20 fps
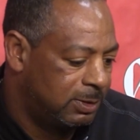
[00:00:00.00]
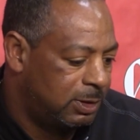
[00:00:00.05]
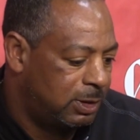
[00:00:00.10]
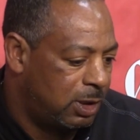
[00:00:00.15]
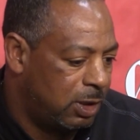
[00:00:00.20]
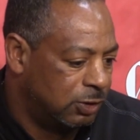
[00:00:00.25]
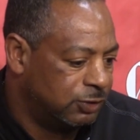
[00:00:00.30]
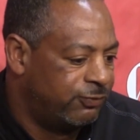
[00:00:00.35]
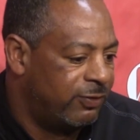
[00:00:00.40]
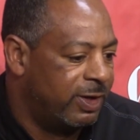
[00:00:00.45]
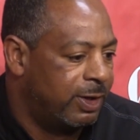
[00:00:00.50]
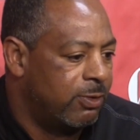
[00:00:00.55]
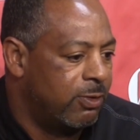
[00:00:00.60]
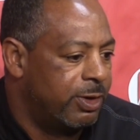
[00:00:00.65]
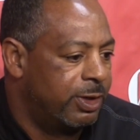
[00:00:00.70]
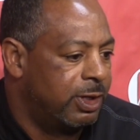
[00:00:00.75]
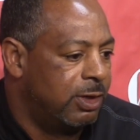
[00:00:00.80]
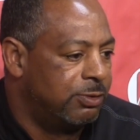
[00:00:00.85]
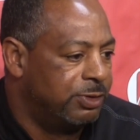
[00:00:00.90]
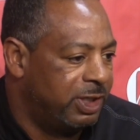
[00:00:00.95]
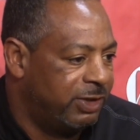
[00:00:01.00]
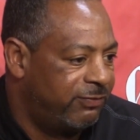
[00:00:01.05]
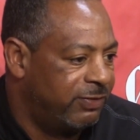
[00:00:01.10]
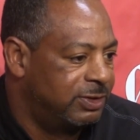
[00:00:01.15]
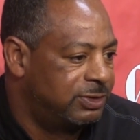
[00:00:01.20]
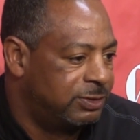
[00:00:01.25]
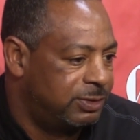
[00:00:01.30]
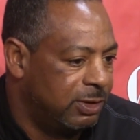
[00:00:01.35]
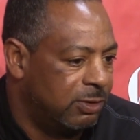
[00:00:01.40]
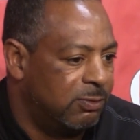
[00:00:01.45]
Coach Van Gorder on
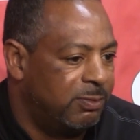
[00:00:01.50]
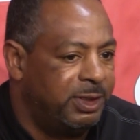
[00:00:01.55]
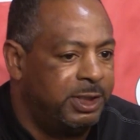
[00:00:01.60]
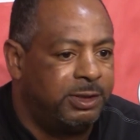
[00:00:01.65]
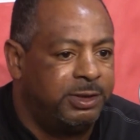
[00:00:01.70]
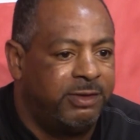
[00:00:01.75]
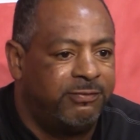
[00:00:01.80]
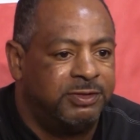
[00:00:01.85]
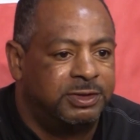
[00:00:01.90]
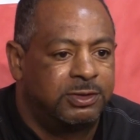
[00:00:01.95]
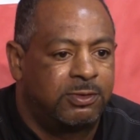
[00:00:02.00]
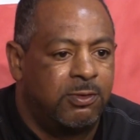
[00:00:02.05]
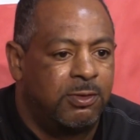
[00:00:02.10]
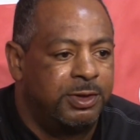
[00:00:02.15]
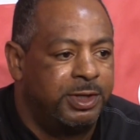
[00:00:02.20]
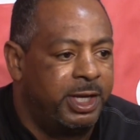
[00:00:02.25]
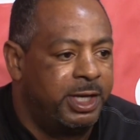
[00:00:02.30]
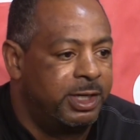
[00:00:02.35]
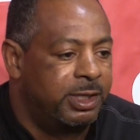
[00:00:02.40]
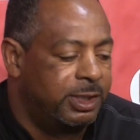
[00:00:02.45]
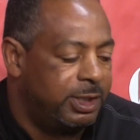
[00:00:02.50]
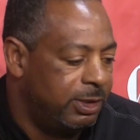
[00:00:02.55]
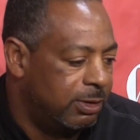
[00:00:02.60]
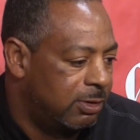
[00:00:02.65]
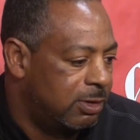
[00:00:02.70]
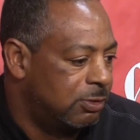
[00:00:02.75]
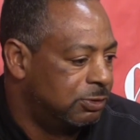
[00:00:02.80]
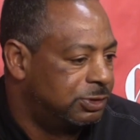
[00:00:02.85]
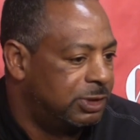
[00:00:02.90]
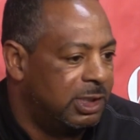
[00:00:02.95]
defense still will be the defensive coordinator.
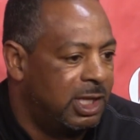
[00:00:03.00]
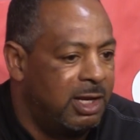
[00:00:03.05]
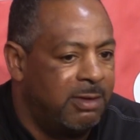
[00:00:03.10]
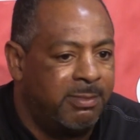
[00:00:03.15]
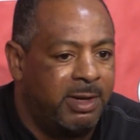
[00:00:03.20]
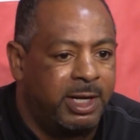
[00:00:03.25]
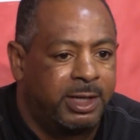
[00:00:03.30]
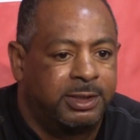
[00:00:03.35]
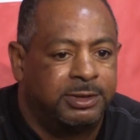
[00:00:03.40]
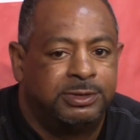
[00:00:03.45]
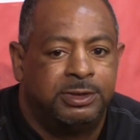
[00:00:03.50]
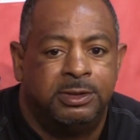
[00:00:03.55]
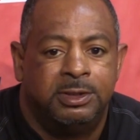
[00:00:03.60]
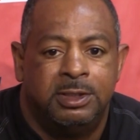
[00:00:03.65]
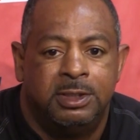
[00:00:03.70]
He'll coach the linebackers.